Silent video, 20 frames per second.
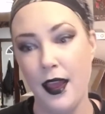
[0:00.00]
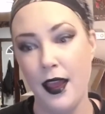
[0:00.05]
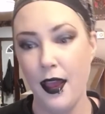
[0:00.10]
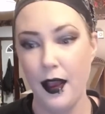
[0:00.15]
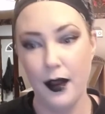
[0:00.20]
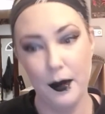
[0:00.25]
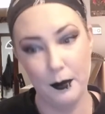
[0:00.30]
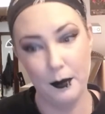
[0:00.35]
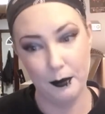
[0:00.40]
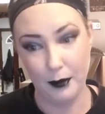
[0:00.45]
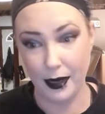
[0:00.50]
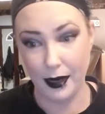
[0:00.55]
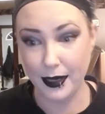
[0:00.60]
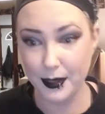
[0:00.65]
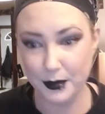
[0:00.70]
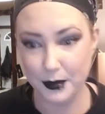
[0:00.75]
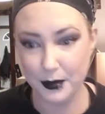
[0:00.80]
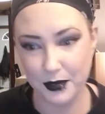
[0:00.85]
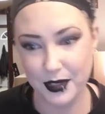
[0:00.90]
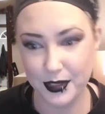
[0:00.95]
might
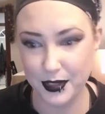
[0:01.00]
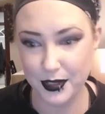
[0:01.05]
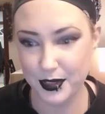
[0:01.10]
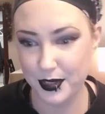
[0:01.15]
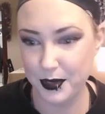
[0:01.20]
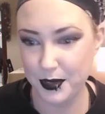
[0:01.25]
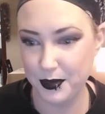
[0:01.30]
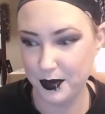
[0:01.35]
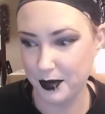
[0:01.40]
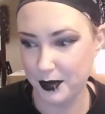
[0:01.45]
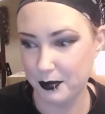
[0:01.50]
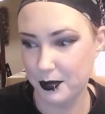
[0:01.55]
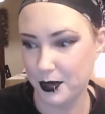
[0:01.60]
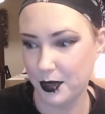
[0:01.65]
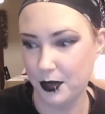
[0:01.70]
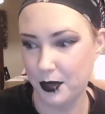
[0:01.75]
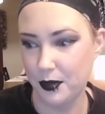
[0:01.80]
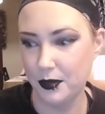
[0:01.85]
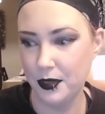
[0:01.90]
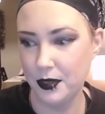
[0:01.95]
as well just use them.
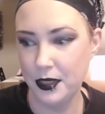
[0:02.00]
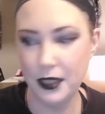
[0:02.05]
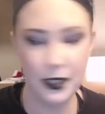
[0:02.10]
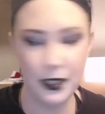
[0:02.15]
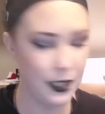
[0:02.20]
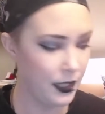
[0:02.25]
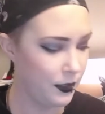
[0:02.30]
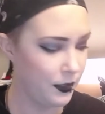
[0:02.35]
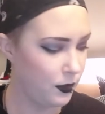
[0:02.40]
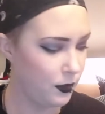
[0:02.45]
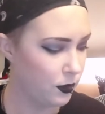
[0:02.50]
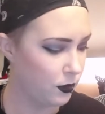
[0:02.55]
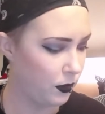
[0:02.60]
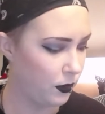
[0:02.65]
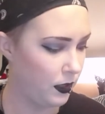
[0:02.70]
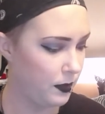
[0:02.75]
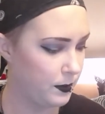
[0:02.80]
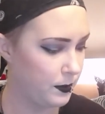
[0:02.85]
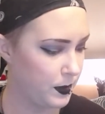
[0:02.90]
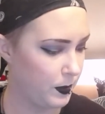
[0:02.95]
So yeah, no
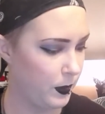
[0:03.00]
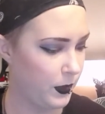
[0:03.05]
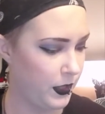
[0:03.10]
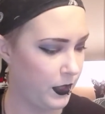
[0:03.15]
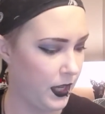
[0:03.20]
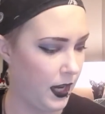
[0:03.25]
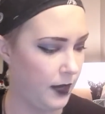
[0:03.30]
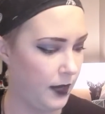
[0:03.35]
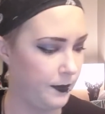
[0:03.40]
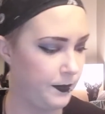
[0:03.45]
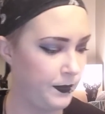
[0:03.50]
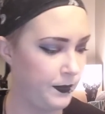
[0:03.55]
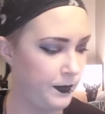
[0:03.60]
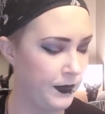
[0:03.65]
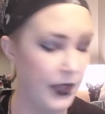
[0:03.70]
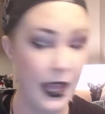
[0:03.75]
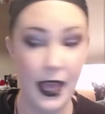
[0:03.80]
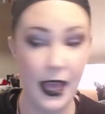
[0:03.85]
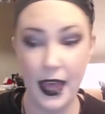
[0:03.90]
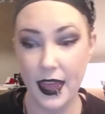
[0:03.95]
qualms about that.
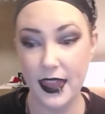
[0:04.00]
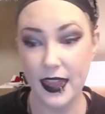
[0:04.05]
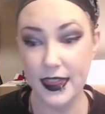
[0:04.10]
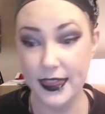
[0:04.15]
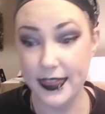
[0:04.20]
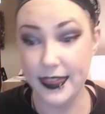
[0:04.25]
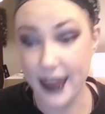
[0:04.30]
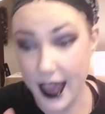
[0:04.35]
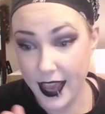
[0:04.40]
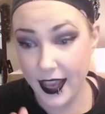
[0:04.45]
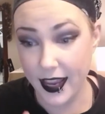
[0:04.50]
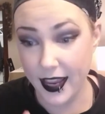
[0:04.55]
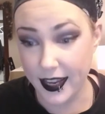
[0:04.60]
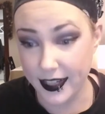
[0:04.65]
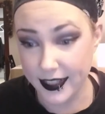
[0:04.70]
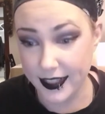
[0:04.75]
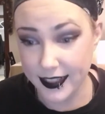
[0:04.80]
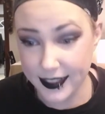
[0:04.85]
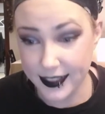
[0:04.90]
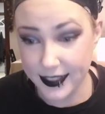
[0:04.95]

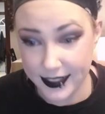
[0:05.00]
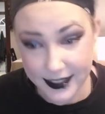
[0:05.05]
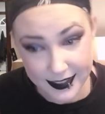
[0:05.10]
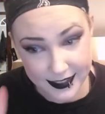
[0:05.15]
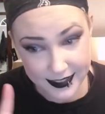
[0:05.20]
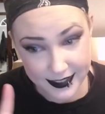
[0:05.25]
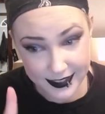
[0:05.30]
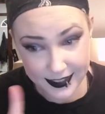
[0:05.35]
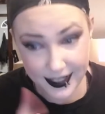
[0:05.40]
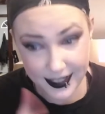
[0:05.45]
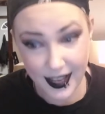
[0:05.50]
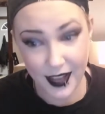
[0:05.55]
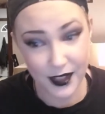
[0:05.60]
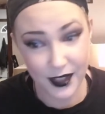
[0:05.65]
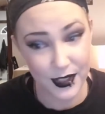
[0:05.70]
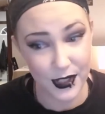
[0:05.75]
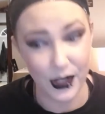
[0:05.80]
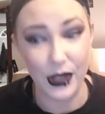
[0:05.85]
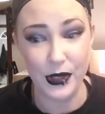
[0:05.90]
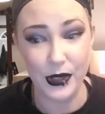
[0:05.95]
Then
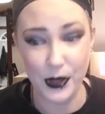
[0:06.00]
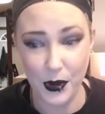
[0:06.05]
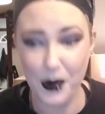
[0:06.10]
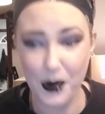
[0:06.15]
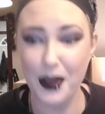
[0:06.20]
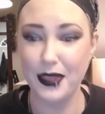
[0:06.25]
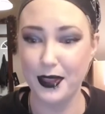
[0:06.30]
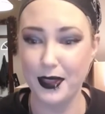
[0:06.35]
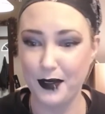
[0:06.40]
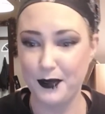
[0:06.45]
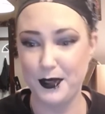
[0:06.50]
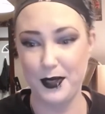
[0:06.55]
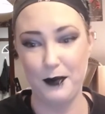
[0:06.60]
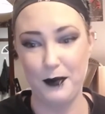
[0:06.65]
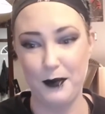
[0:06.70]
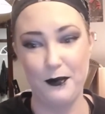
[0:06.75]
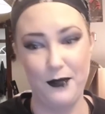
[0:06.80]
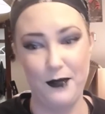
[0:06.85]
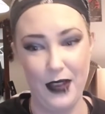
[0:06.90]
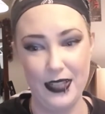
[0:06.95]
y'all know I love
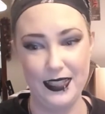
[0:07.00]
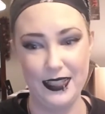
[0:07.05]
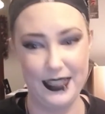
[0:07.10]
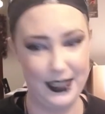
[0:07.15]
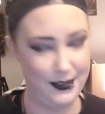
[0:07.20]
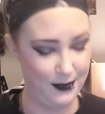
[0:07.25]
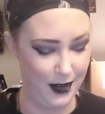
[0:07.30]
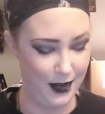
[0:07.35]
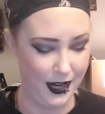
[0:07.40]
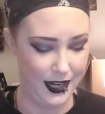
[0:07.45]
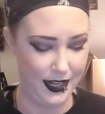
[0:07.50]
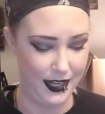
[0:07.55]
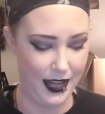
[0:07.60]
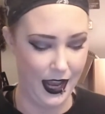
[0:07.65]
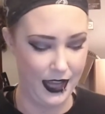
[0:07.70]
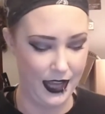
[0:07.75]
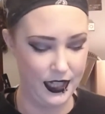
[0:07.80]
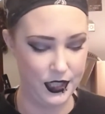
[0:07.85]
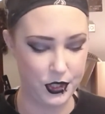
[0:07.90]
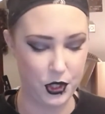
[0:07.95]
some Fenty, right?
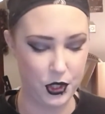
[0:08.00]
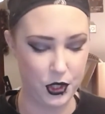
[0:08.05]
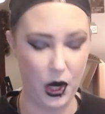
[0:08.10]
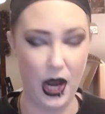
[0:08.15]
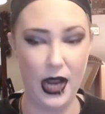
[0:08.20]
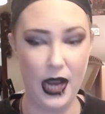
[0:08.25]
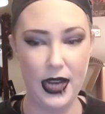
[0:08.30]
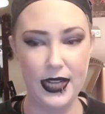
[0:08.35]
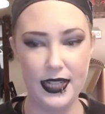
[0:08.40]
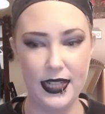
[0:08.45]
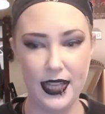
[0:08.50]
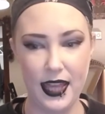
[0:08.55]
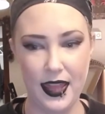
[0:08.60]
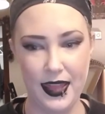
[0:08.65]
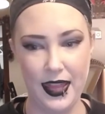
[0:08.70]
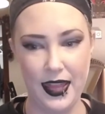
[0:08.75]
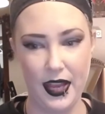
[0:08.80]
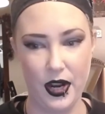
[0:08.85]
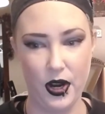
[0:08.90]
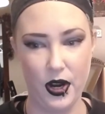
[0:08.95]
I tried
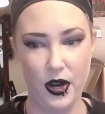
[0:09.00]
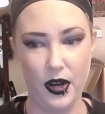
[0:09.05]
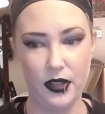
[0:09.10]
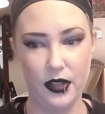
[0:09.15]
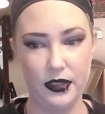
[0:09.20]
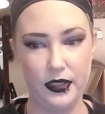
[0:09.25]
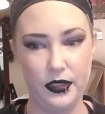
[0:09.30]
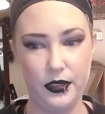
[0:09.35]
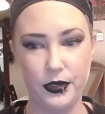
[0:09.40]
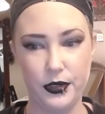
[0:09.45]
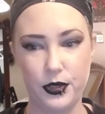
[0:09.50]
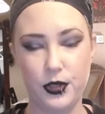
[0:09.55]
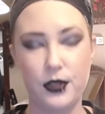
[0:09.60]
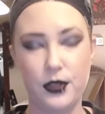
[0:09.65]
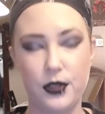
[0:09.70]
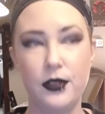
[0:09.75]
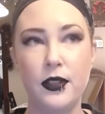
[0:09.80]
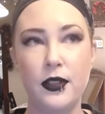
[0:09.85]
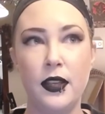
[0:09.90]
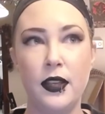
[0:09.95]
their little
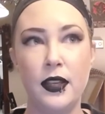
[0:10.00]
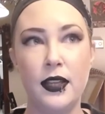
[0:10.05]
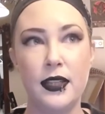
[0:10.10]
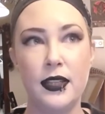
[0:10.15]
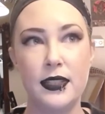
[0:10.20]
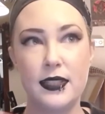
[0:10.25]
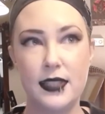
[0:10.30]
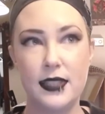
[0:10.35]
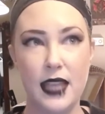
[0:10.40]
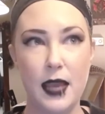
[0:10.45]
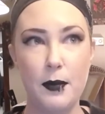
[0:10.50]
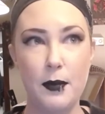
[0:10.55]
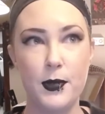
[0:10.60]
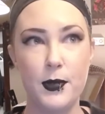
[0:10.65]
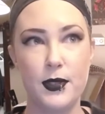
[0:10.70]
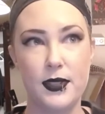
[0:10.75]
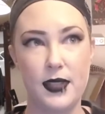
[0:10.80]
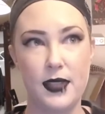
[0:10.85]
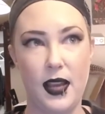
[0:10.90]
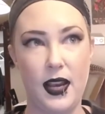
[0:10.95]

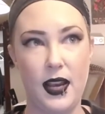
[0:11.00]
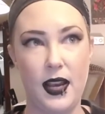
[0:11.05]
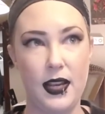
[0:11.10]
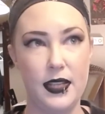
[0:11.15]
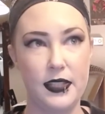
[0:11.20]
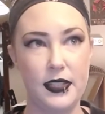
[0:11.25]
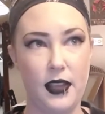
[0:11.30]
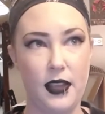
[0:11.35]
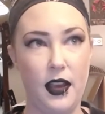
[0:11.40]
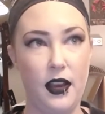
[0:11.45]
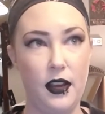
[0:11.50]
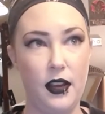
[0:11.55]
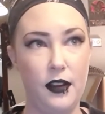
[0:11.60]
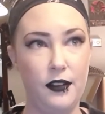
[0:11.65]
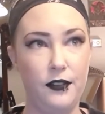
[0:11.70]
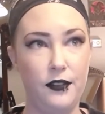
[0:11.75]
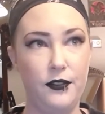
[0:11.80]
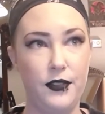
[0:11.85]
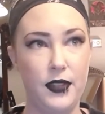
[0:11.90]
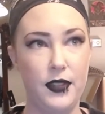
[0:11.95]
sample size
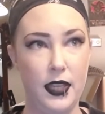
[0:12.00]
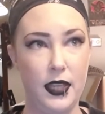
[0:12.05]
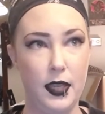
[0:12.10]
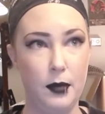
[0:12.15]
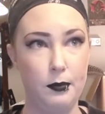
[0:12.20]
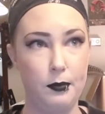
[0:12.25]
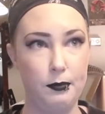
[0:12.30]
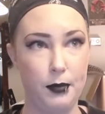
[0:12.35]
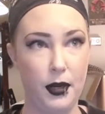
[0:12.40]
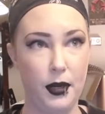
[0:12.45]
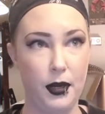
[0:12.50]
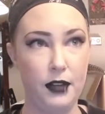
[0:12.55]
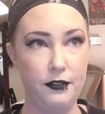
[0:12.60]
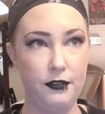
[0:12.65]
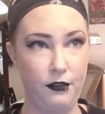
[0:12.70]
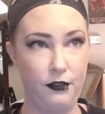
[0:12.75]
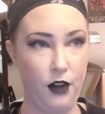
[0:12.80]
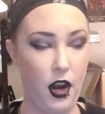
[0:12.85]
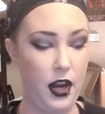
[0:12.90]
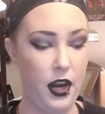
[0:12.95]
of the
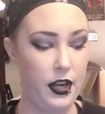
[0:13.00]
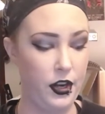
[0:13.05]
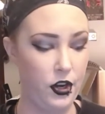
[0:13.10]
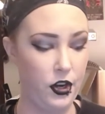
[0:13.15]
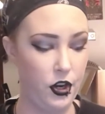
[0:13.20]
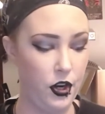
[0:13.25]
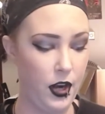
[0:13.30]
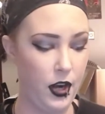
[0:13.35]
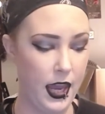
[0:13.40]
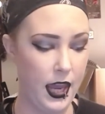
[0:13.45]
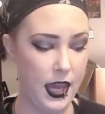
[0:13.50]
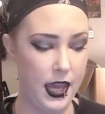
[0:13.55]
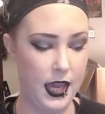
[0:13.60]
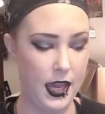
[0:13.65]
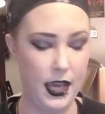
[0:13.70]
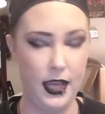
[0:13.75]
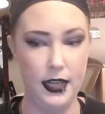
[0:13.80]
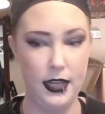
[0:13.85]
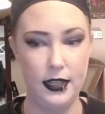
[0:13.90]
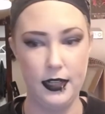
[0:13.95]
Buff Rider
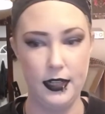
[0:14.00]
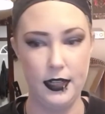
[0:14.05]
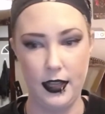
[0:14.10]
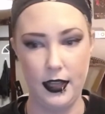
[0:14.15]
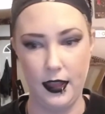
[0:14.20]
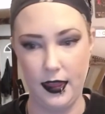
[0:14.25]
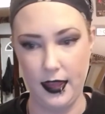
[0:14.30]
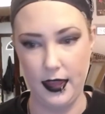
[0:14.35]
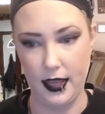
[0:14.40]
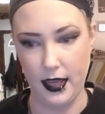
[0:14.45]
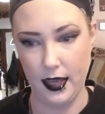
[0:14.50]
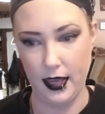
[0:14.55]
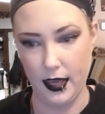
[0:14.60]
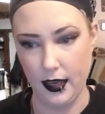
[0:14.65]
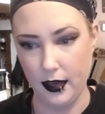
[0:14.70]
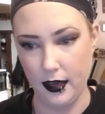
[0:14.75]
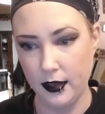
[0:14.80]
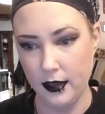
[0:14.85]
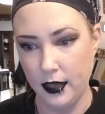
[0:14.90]
and the